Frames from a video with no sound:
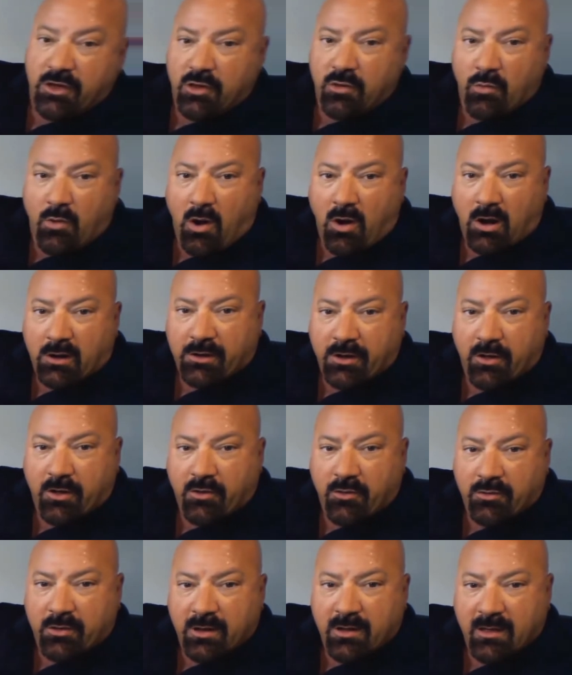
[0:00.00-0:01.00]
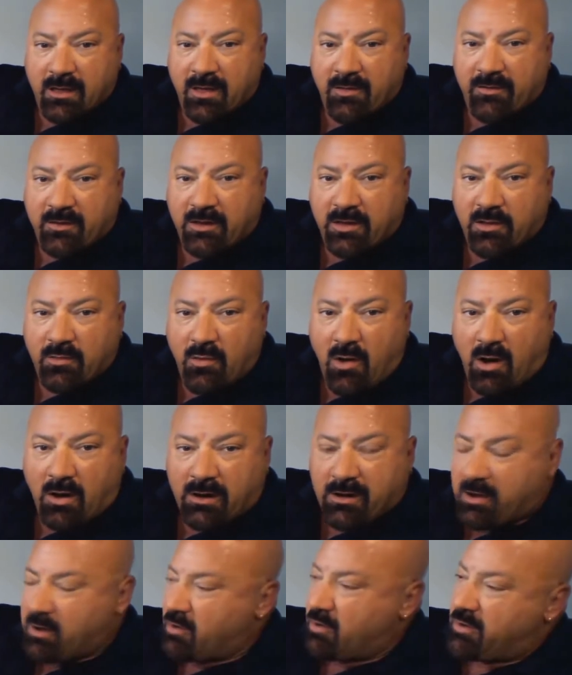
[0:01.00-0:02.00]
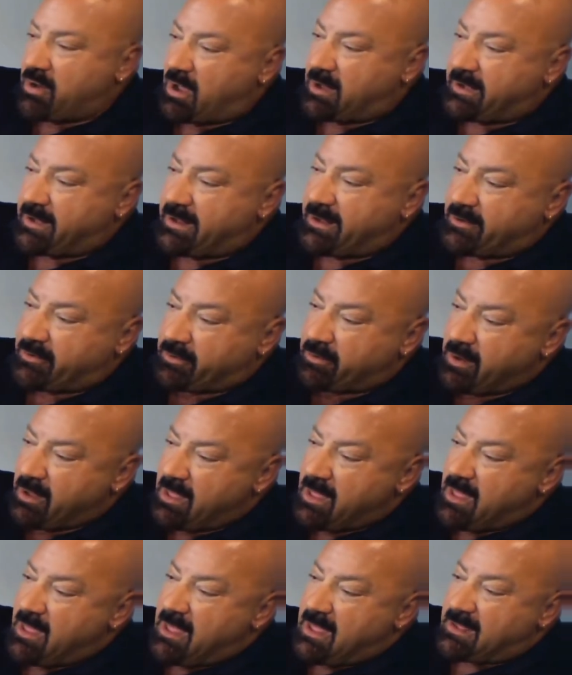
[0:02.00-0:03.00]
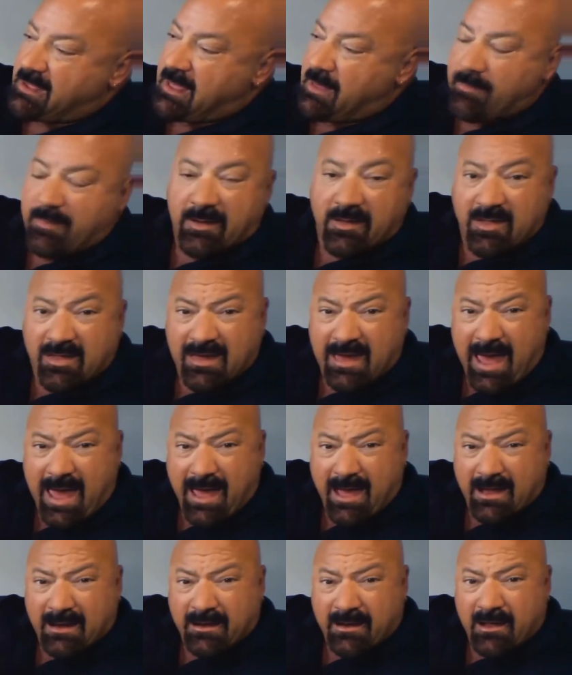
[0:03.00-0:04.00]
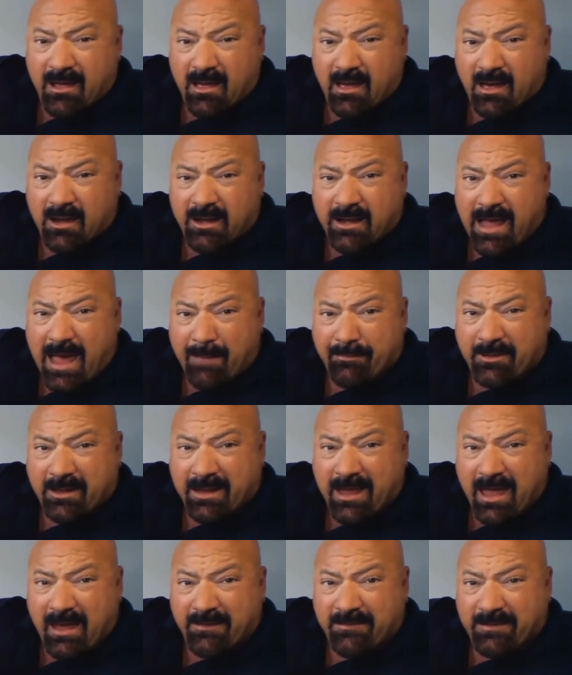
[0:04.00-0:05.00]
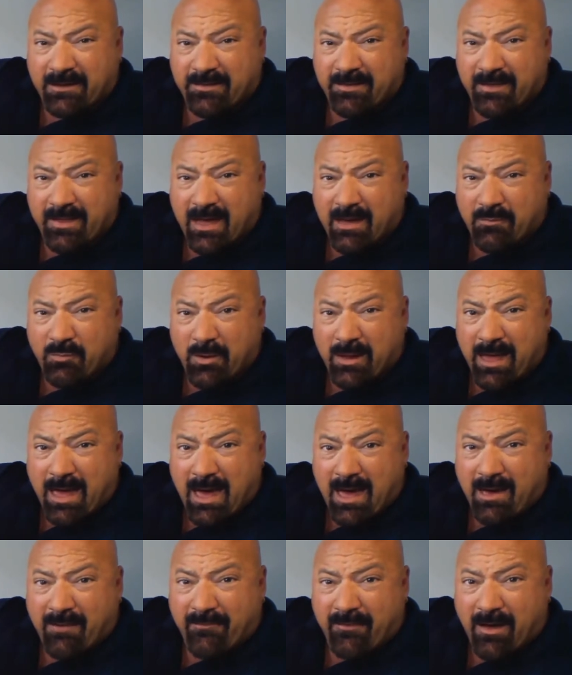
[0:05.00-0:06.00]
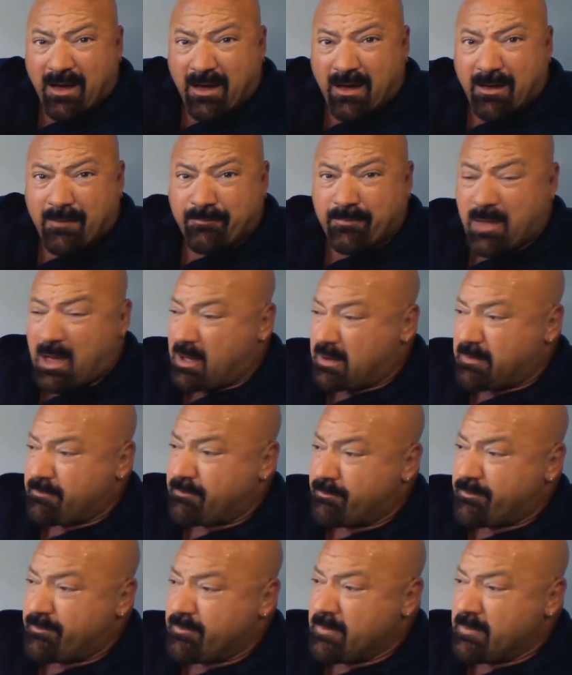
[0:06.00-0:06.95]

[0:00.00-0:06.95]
QR code. And the QR code on here can be scanned on an application that we have on